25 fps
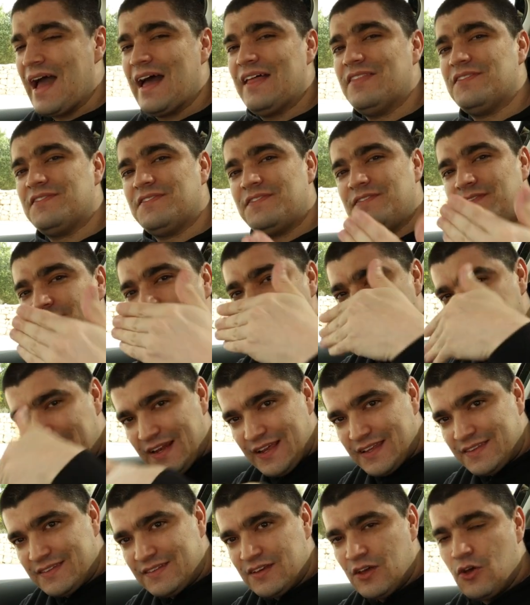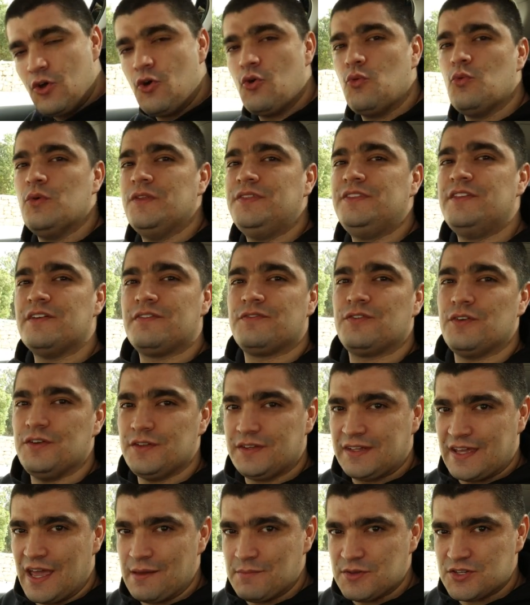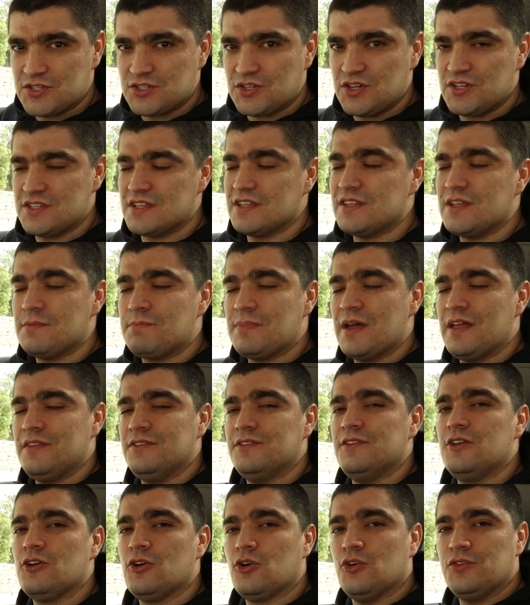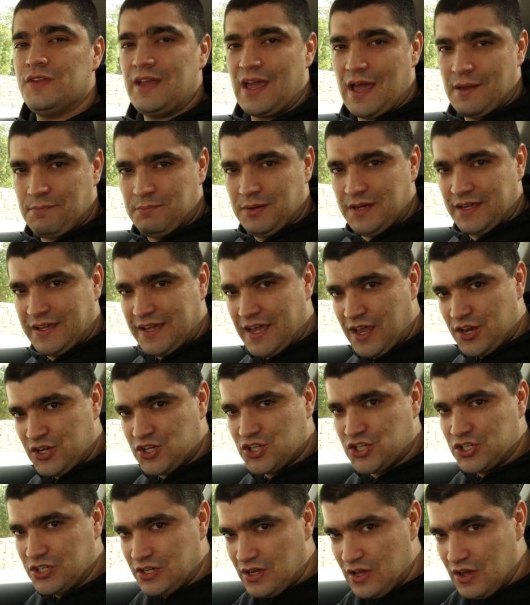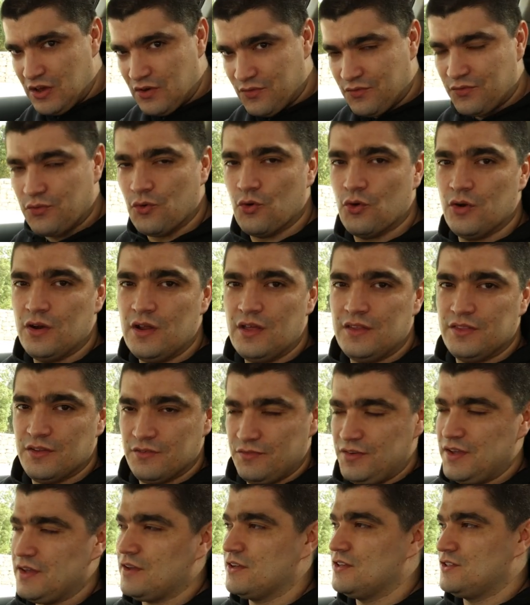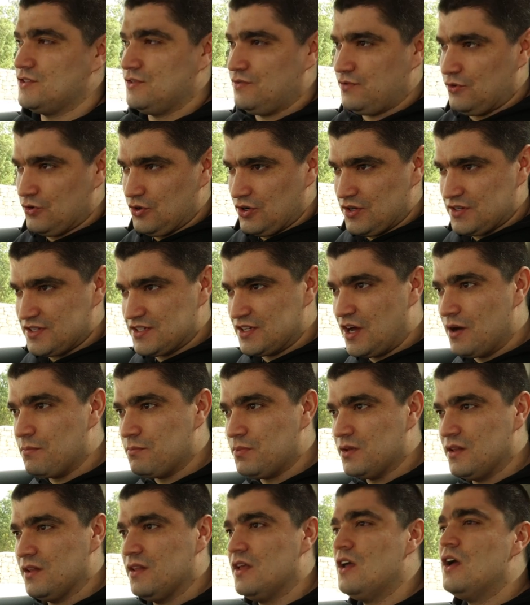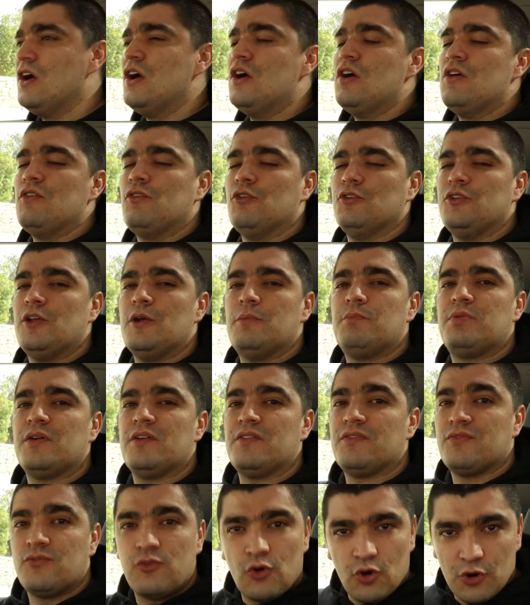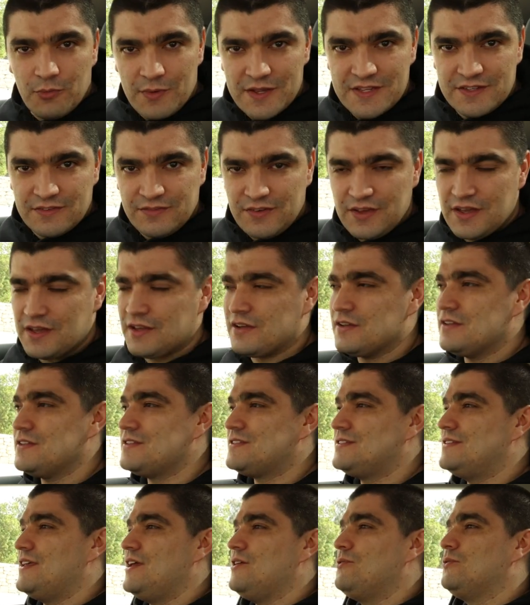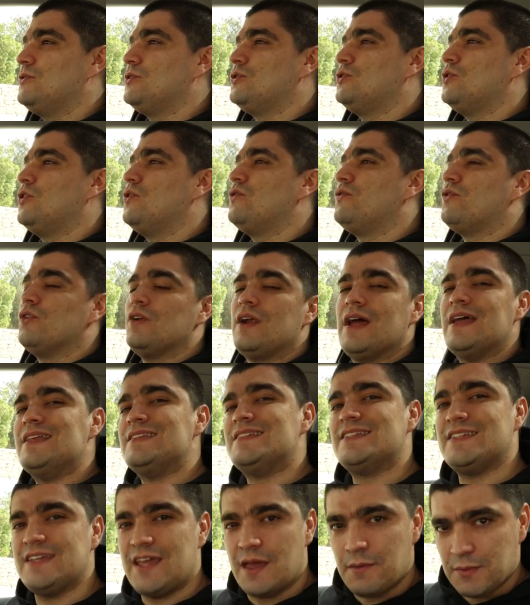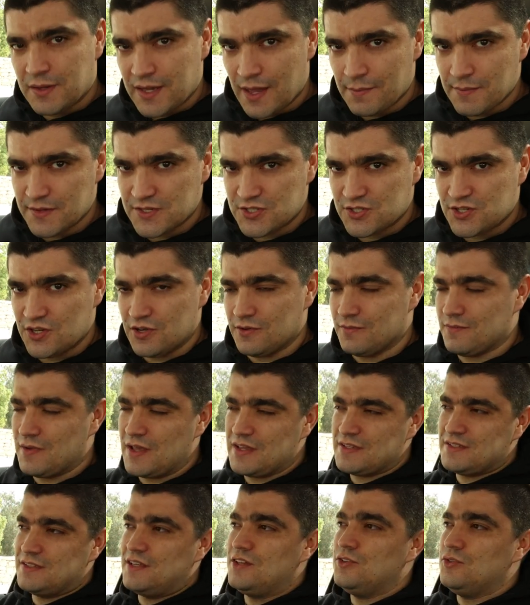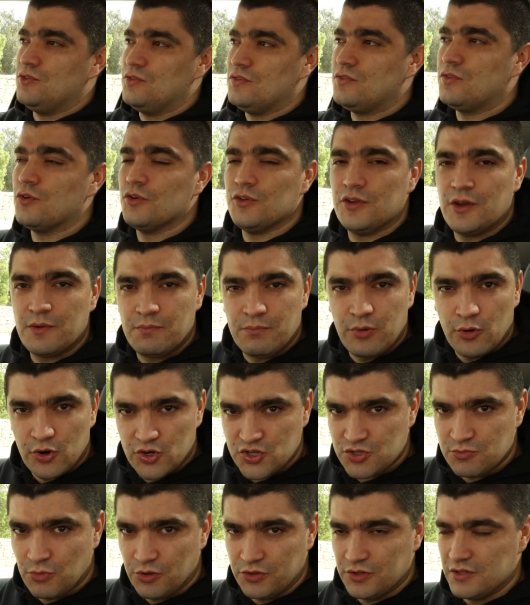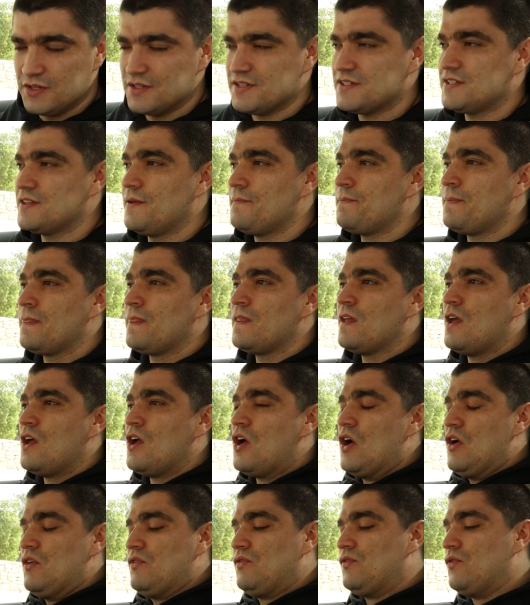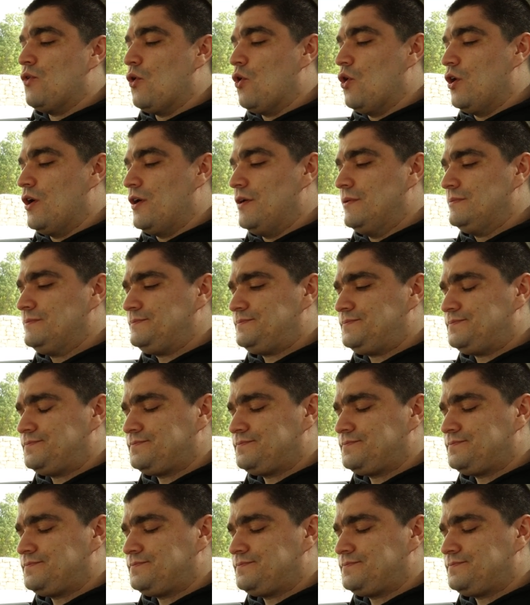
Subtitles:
and fill it with different chemistries depending on the application for the vehicle. So for example, for their performance vehicles, they will go for NCM chemistry, as they do for their Porsche models. For